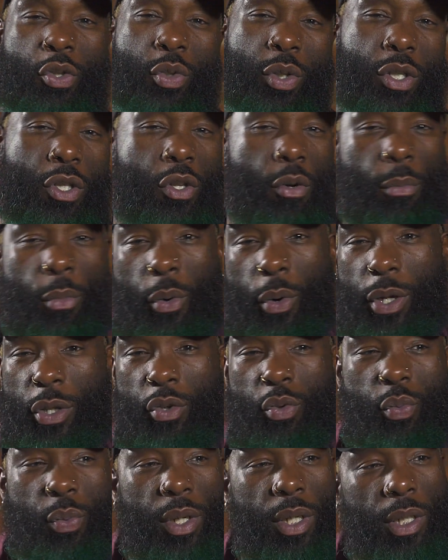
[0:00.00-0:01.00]
streets no more
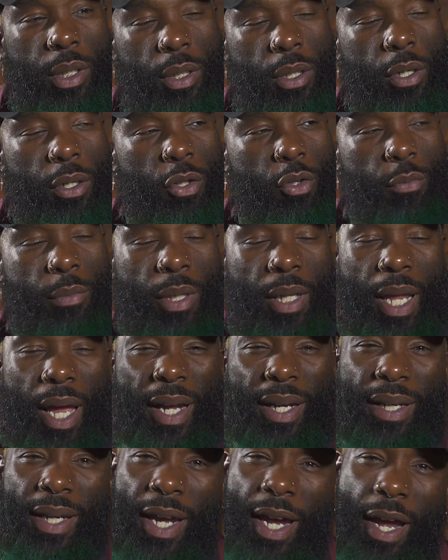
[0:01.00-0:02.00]
and you really look, you be
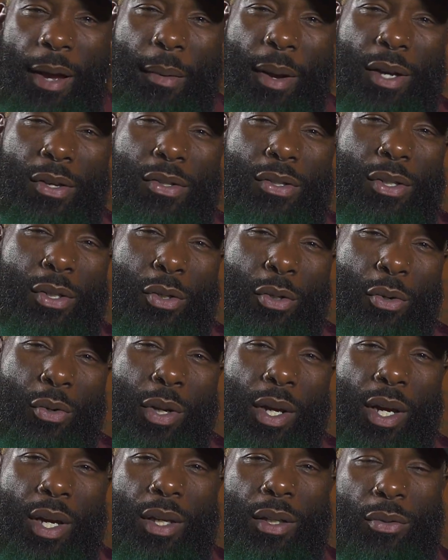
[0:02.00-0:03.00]
like, damn, I used to
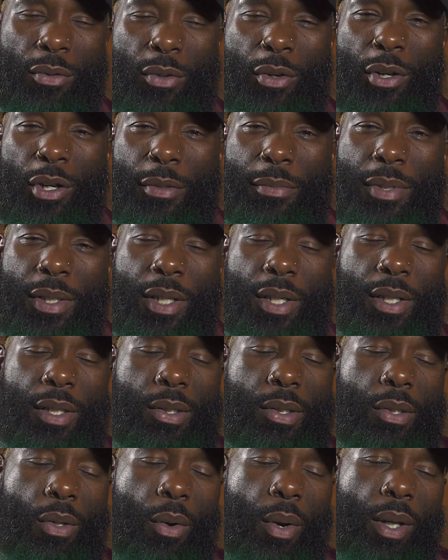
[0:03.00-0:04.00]
do that. You know what I'm
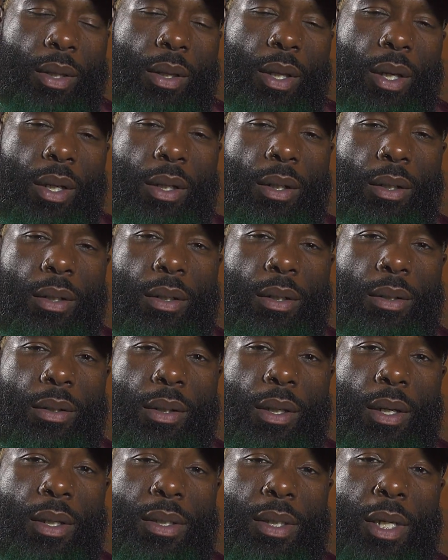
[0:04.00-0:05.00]
saying? So I think,
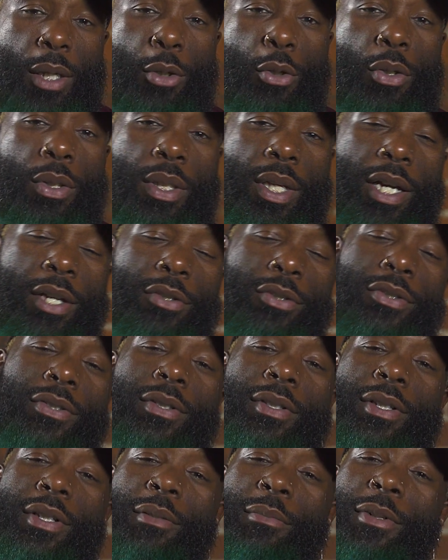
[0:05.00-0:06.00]
St. Louis dangerous
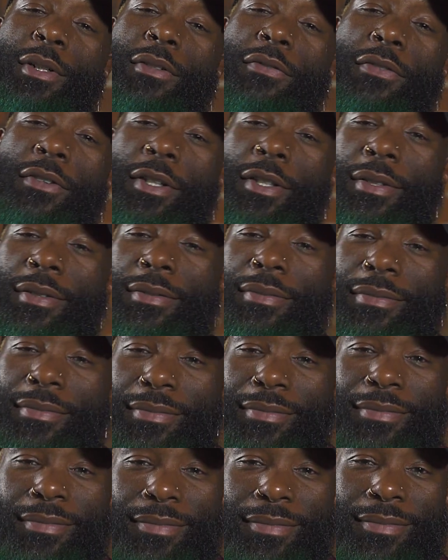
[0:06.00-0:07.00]
than a motherfucker.
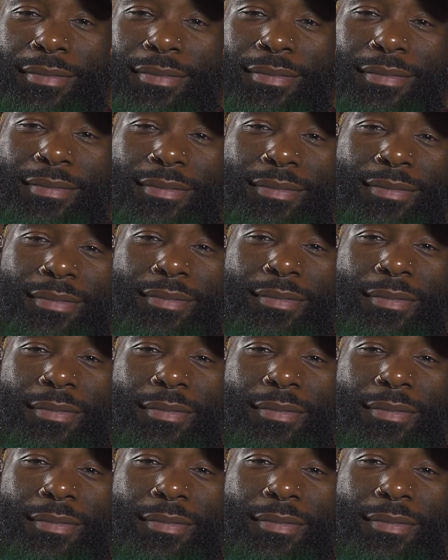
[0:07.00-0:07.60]
From